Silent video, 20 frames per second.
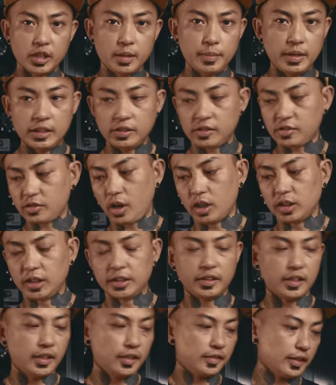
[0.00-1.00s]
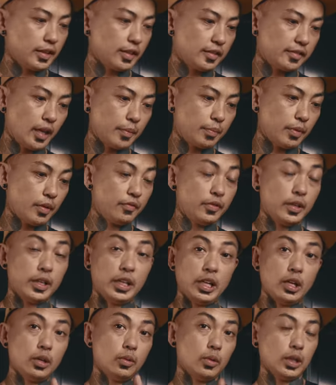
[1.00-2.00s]
gonna be installing this in a separate
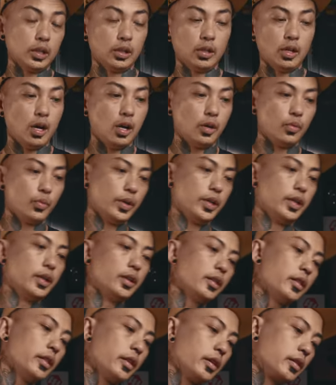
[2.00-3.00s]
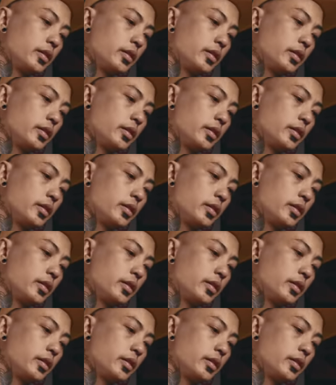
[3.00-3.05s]
video along with